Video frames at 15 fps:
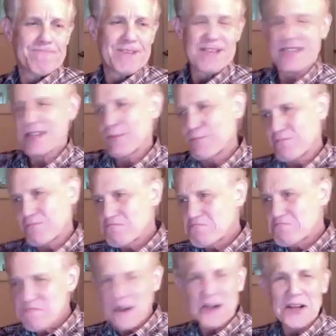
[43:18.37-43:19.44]
He said,
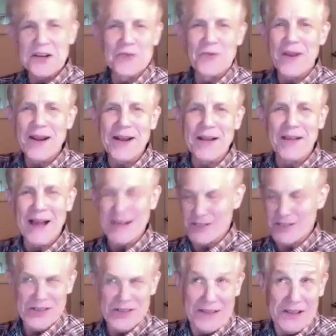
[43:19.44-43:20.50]
I needed reading
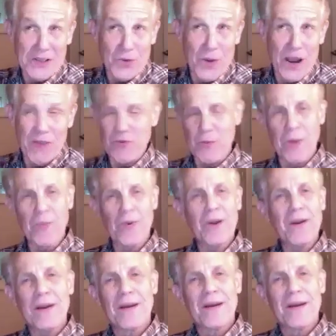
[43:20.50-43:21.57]
glasses. That's the way I remember it.